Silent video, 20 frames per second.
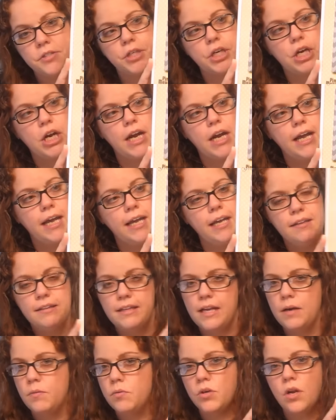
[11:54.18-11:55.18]
are gray.
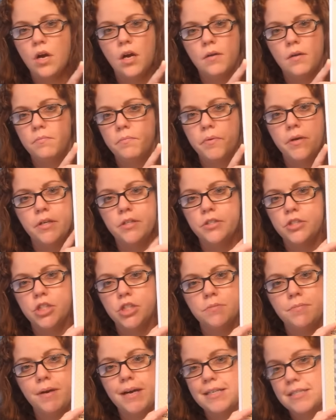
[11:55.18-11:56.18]
I will not punish
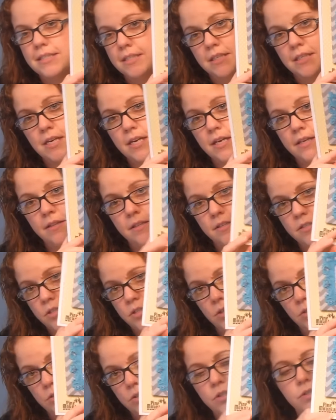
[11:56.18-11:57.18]
you by singing the
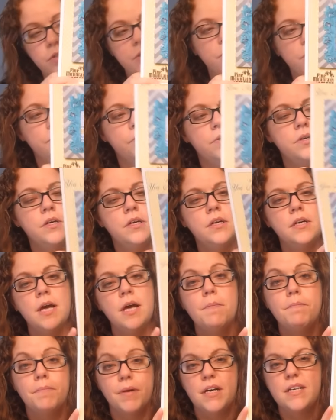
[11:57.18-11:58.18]
song to you.
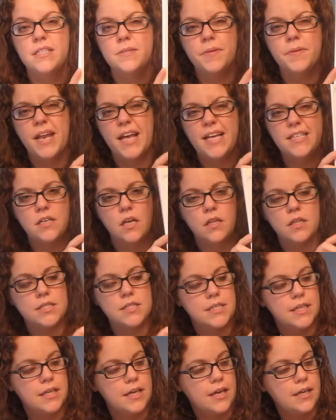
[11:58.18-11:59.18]
My husband has all the
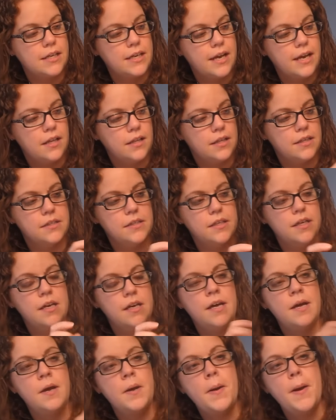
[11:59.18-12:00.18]
singing talent.
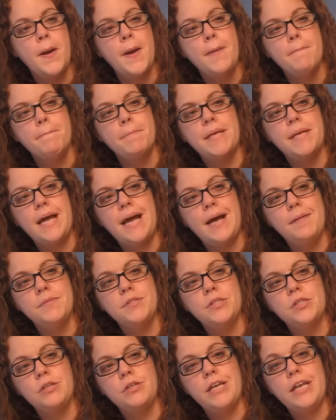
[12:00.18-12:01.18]
But I
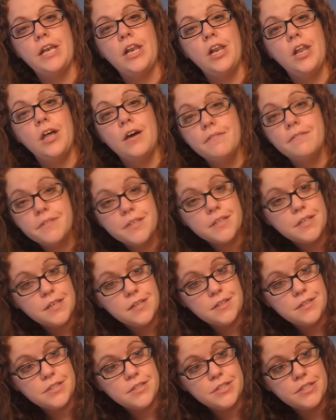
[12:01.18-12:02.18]
absolutely love the
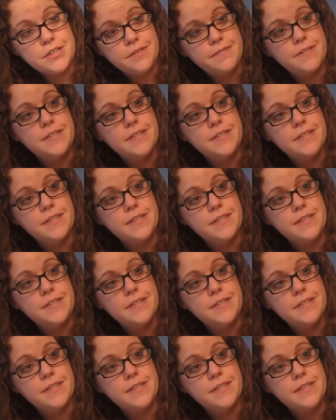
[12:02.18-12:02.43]
colors of